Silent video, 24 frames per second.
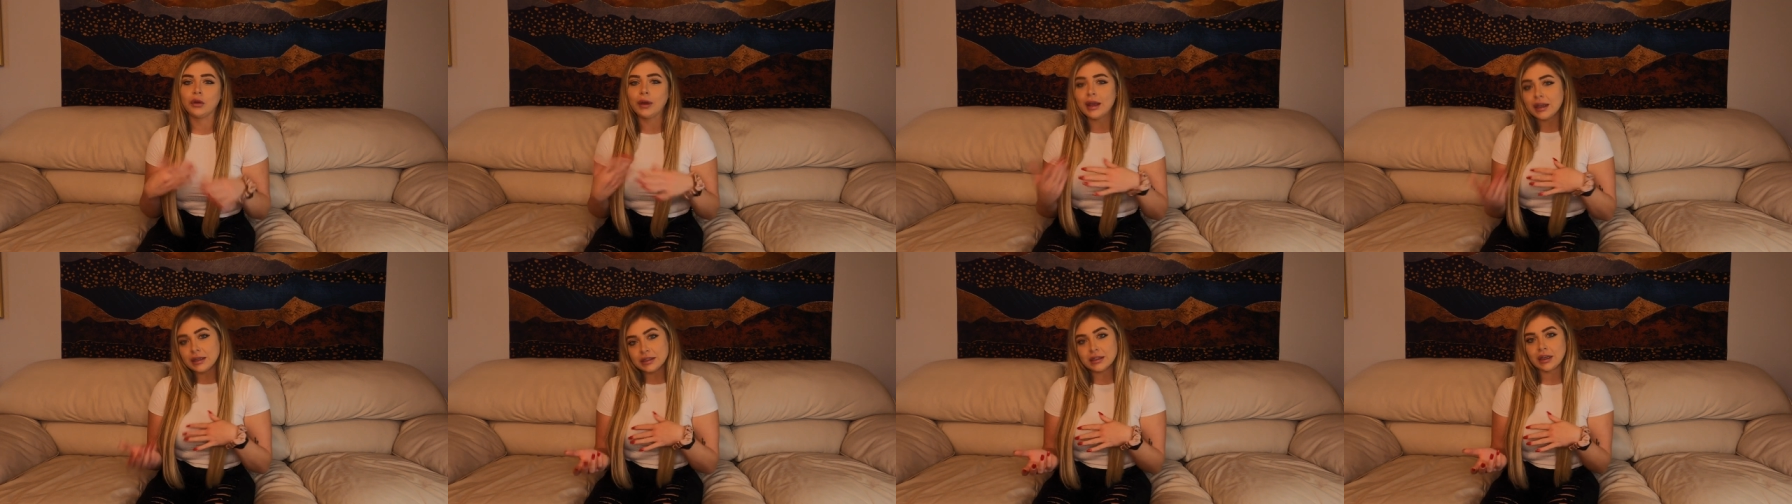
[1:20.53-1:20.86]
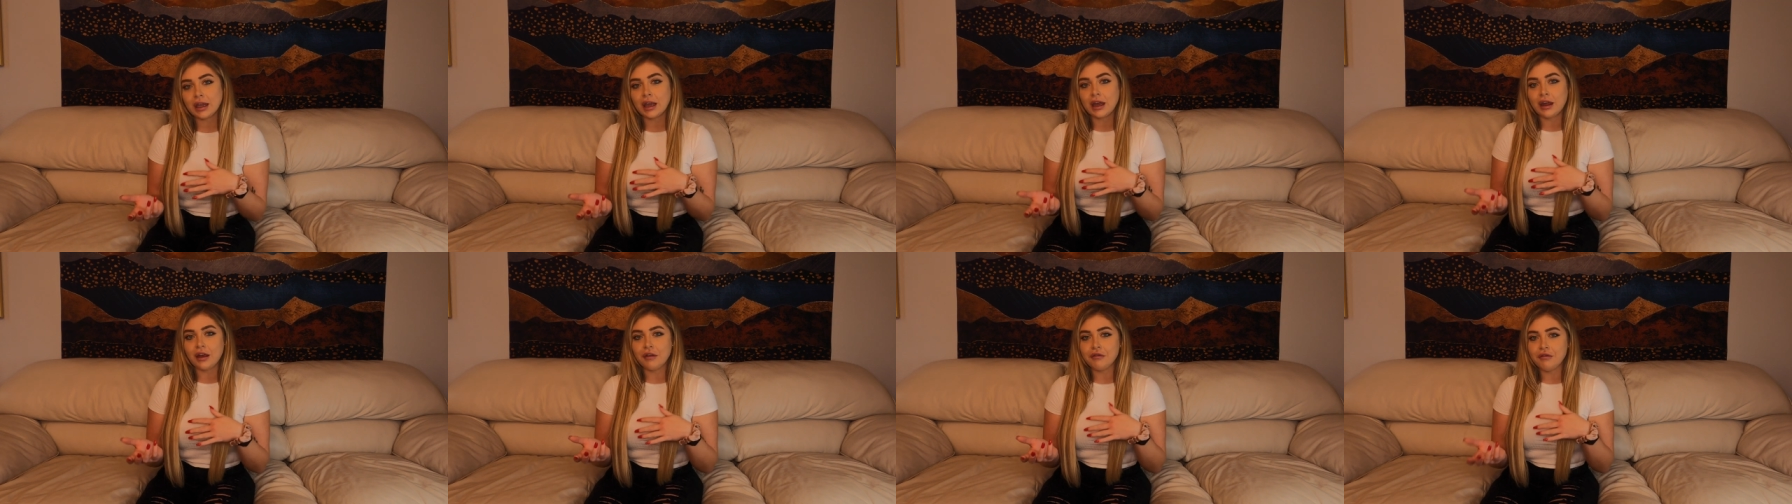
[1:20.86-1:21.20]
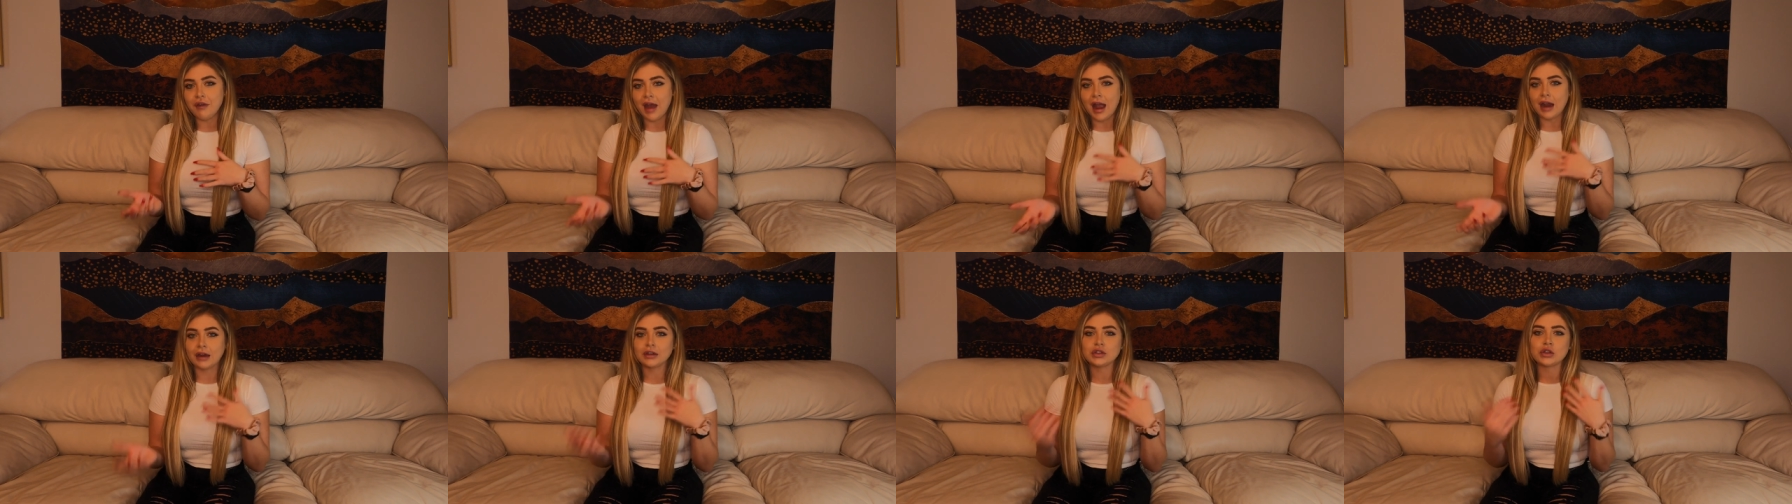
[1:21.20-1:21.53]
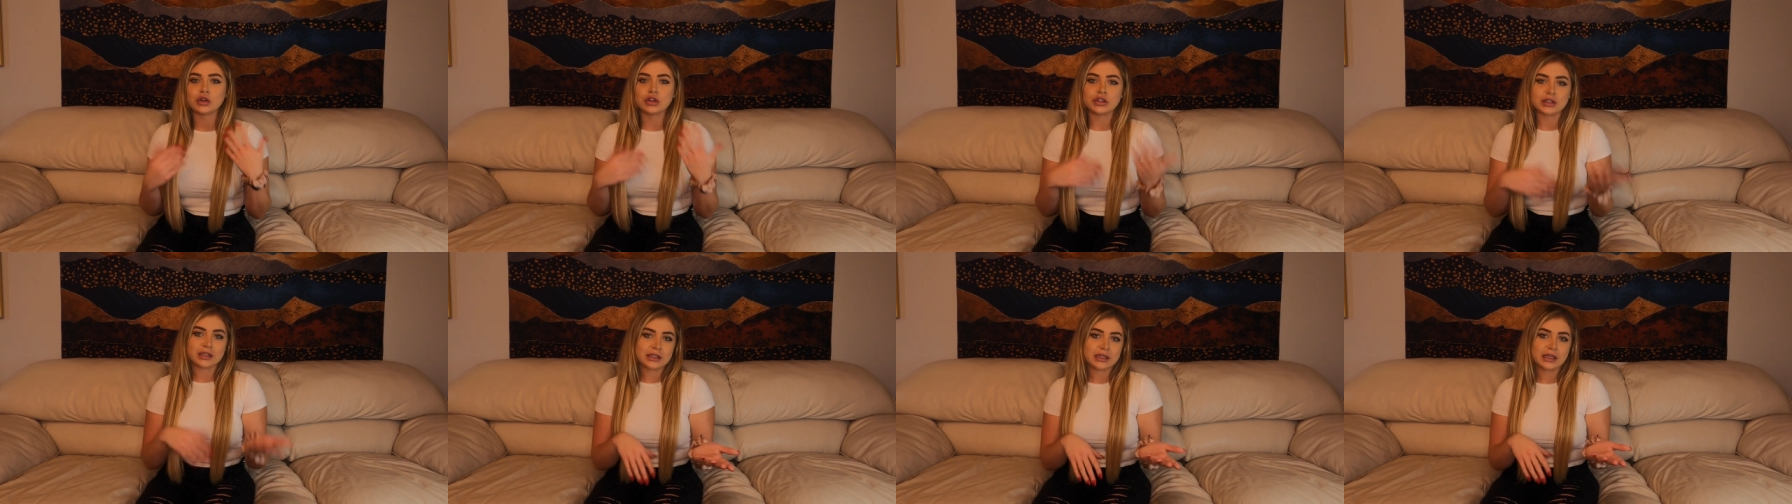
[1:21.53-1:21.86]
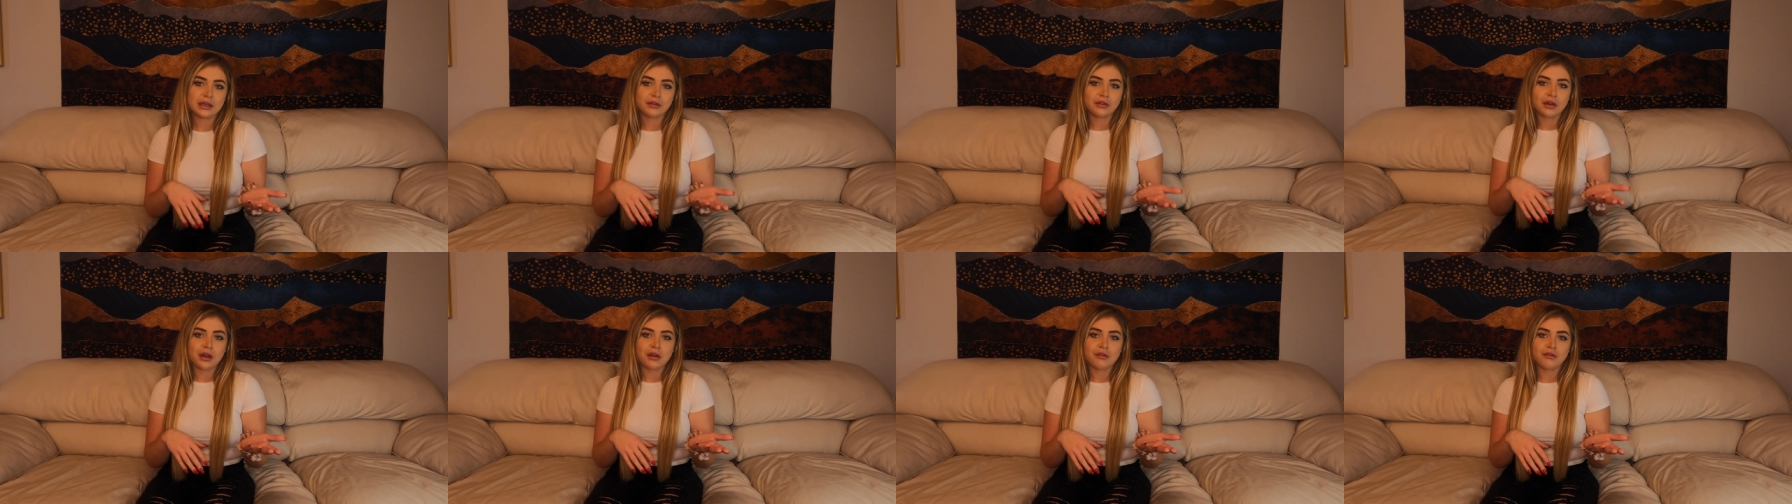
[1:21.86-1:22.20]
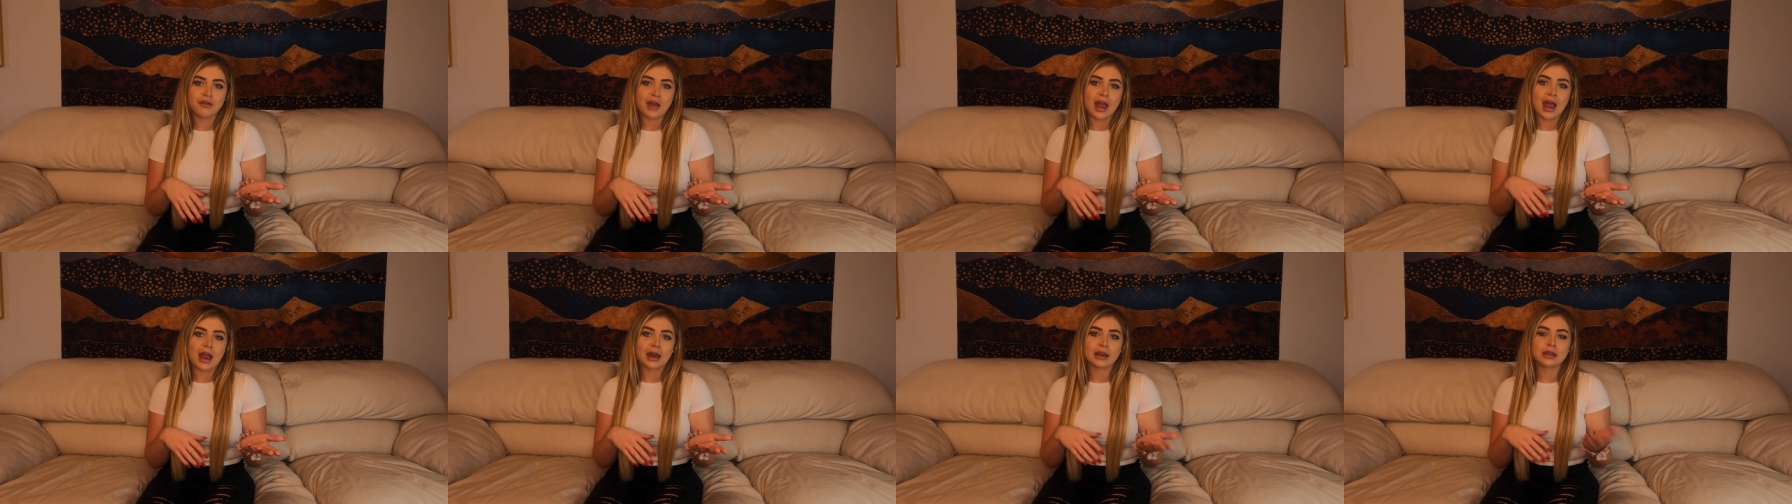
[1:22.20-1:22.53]
indica effects or sativa
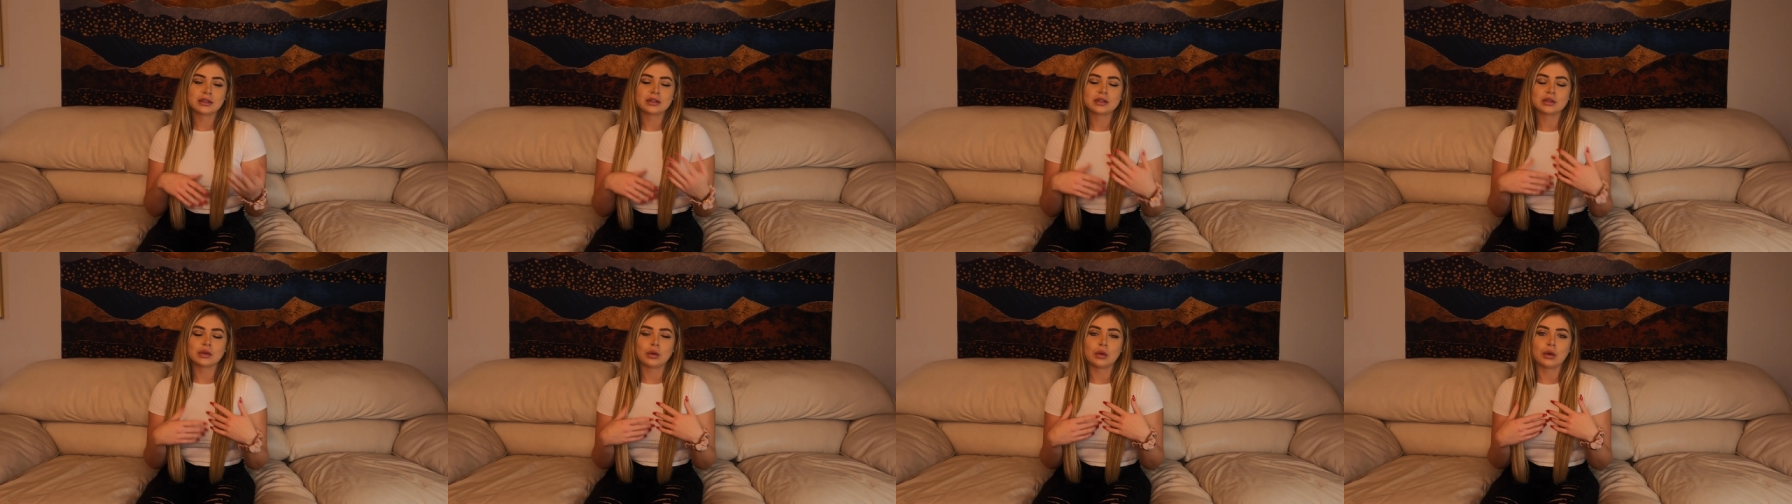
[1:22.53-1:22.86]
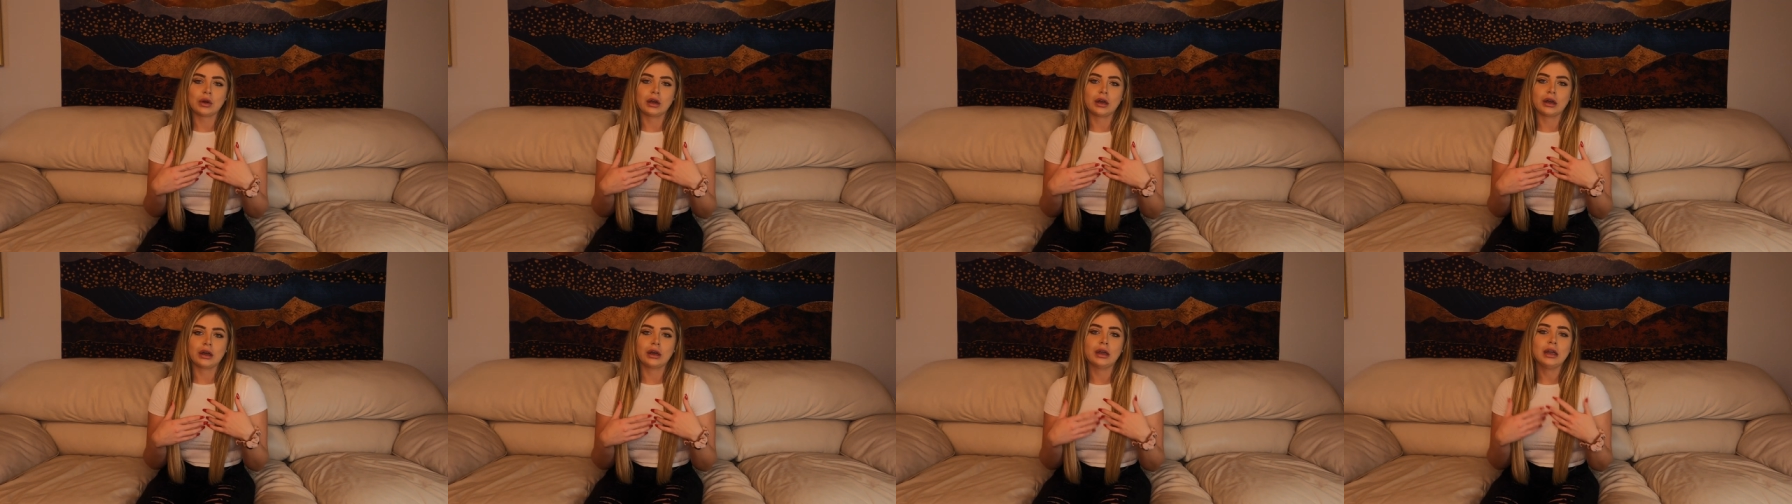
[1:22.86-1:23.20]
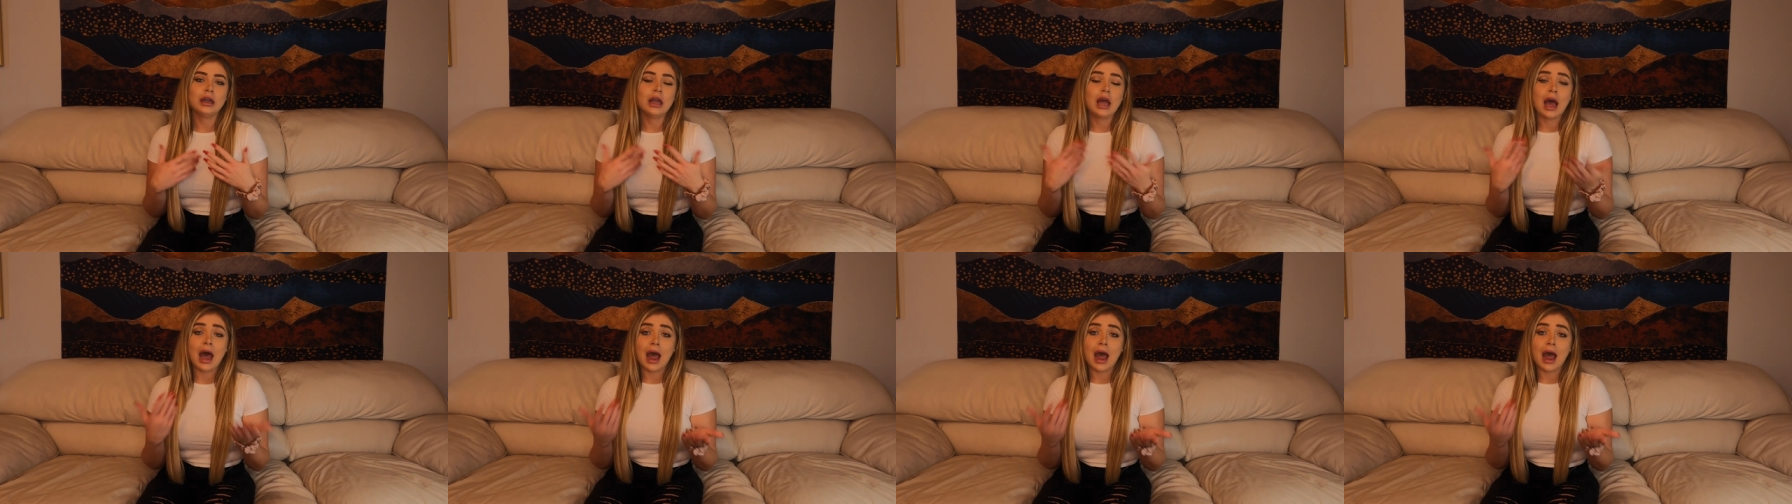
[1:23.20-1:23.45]
effects or